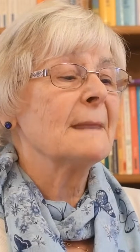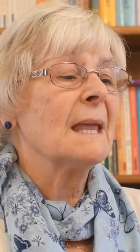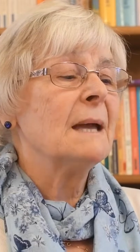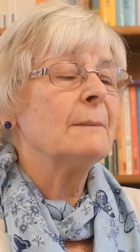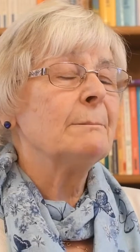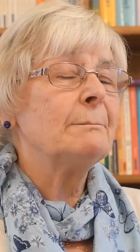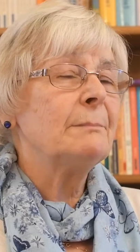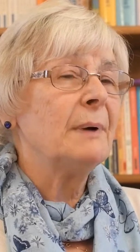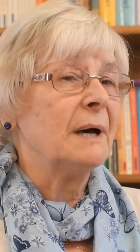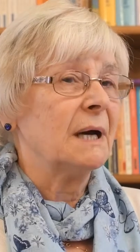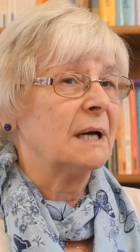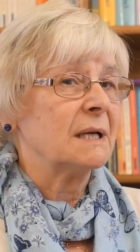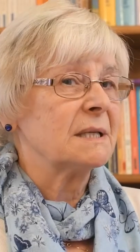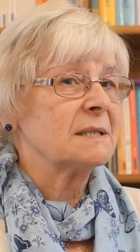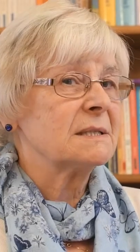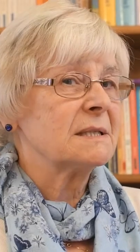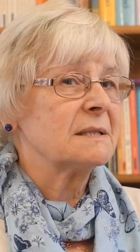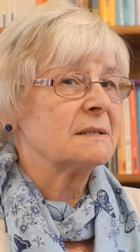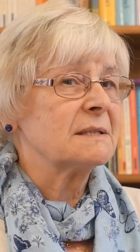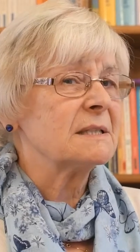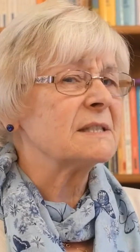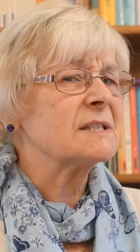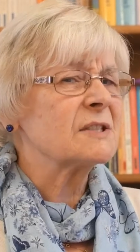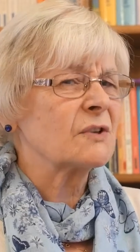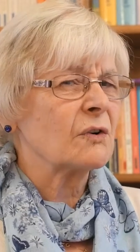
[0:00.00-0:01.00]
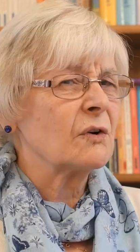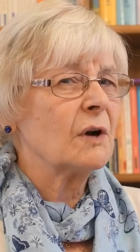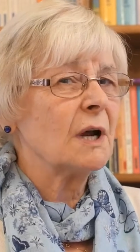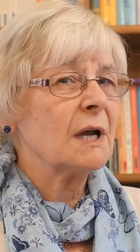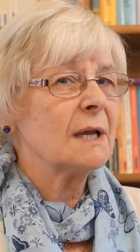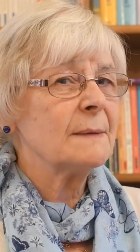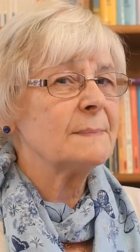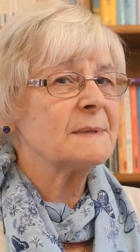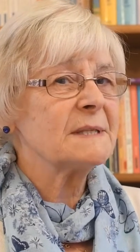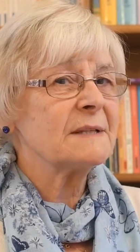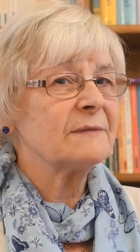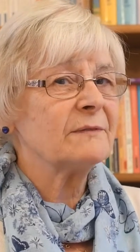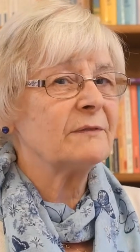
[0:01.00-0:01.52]
But the
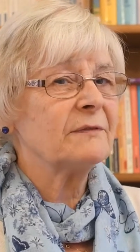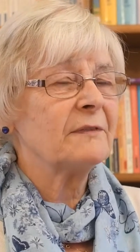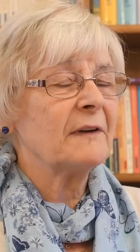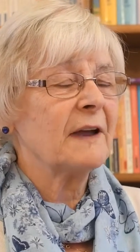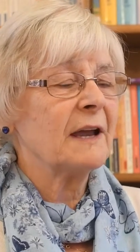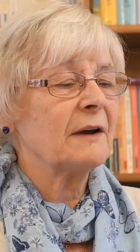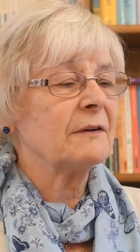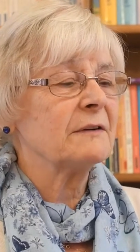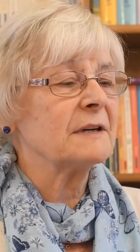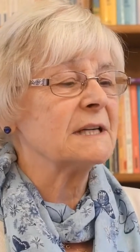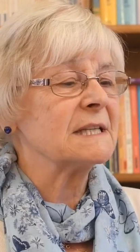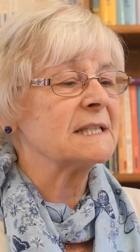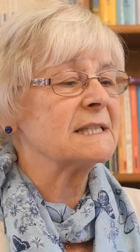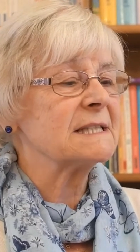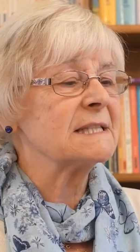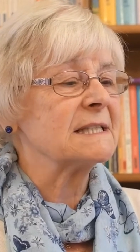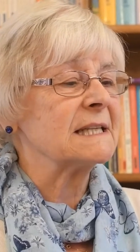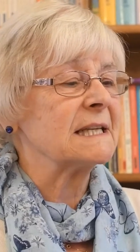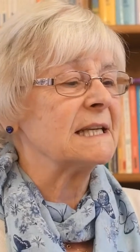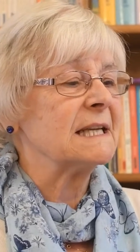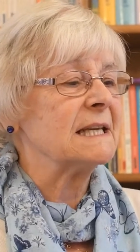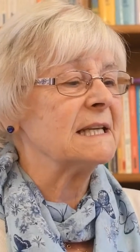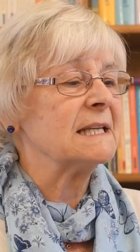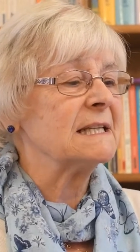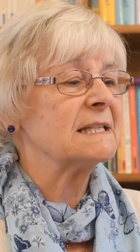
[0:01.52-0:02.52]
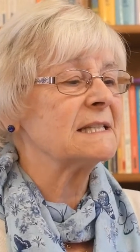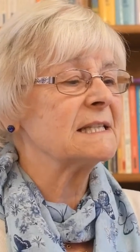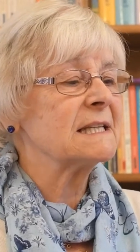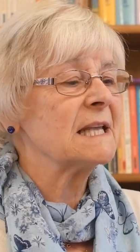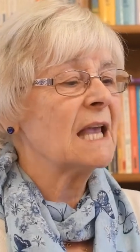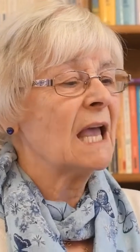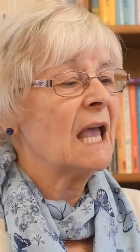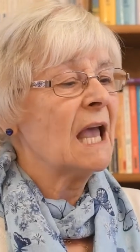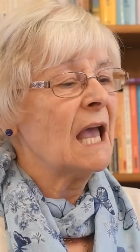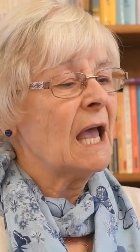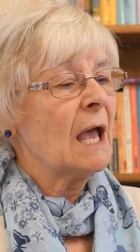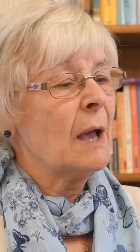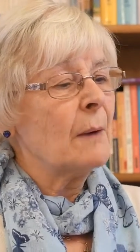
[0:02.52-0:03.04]
scribes and Pharisees
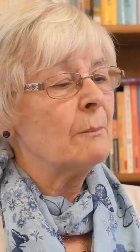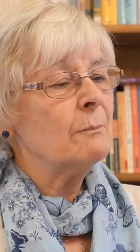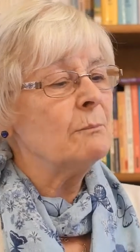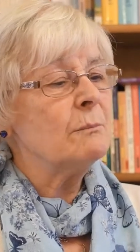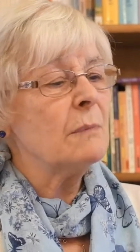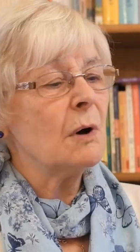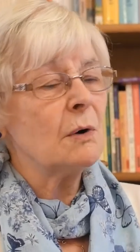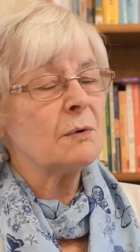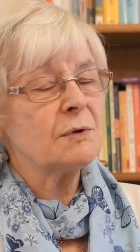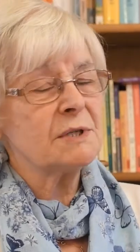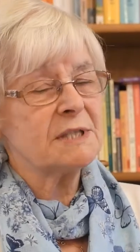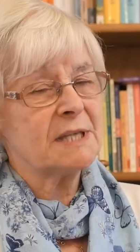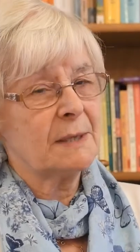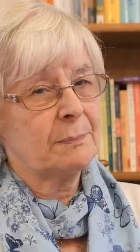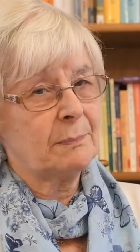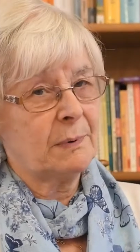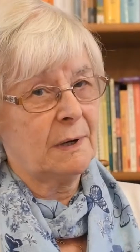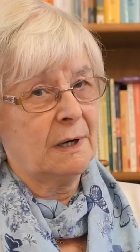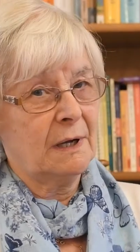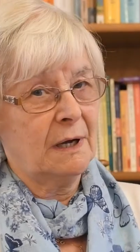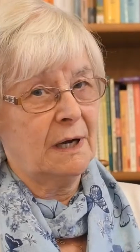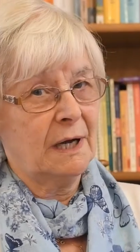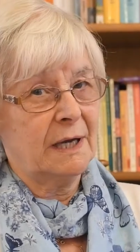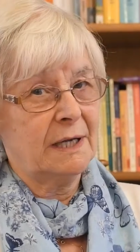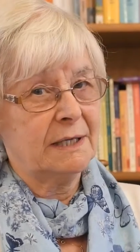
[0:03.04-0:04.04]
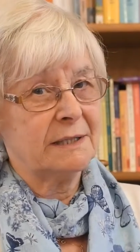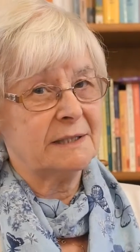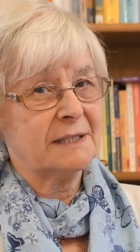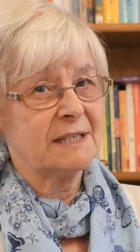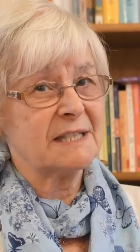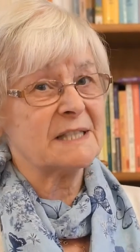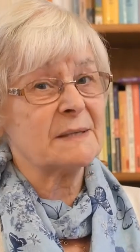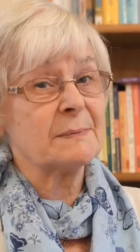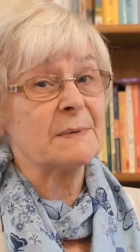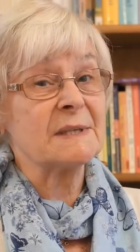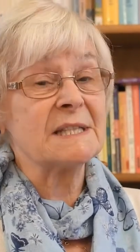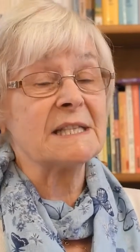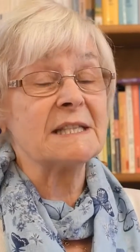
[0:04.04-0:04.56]
multiplied the
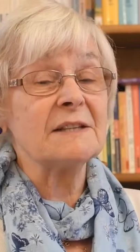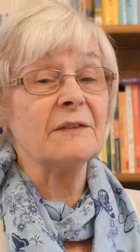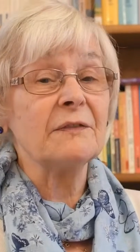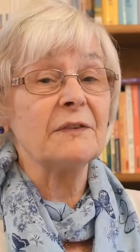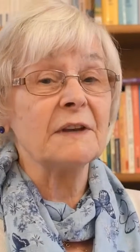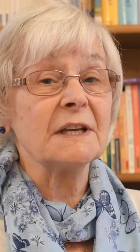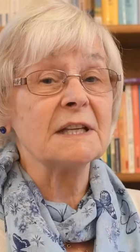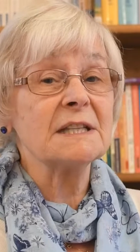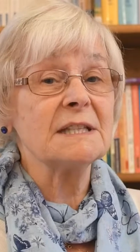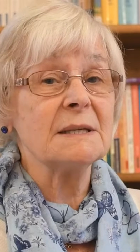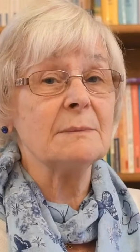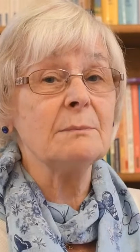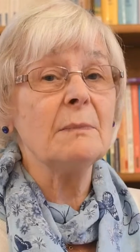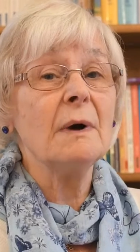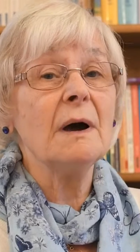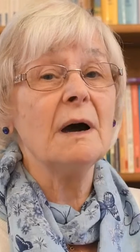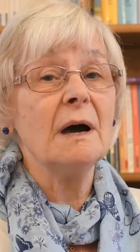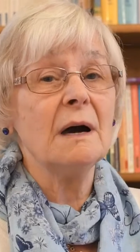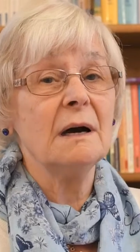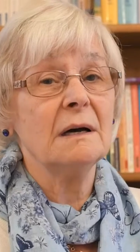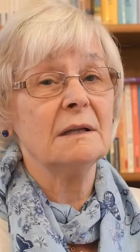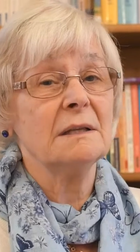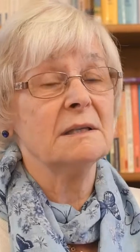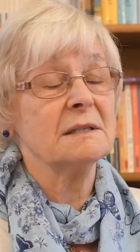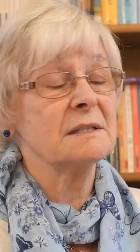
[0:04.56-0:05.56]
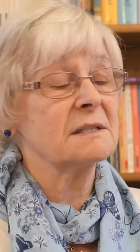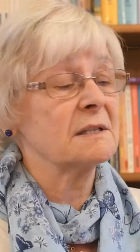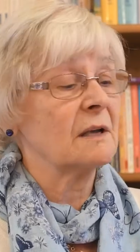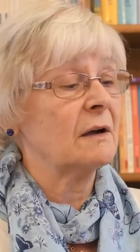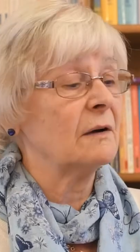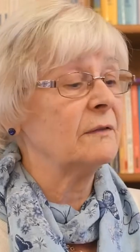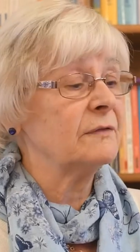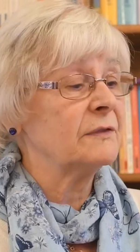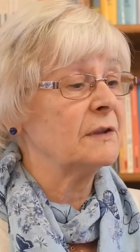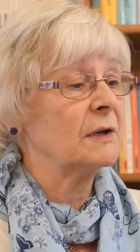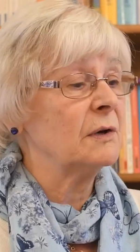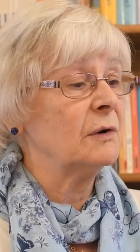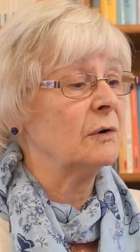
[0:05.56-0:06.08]
specific demands
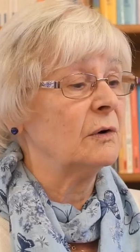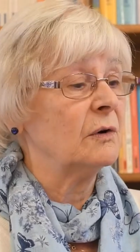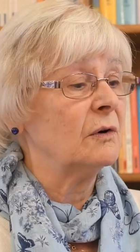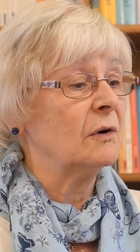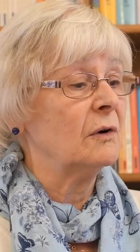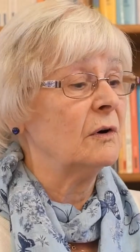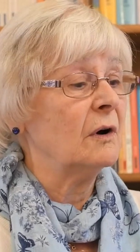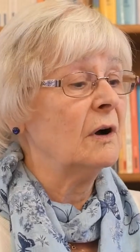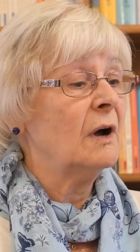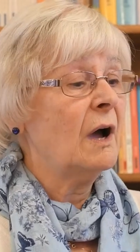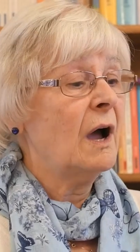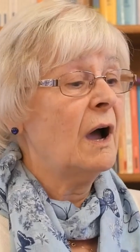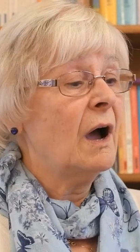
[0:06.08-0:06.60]
of the law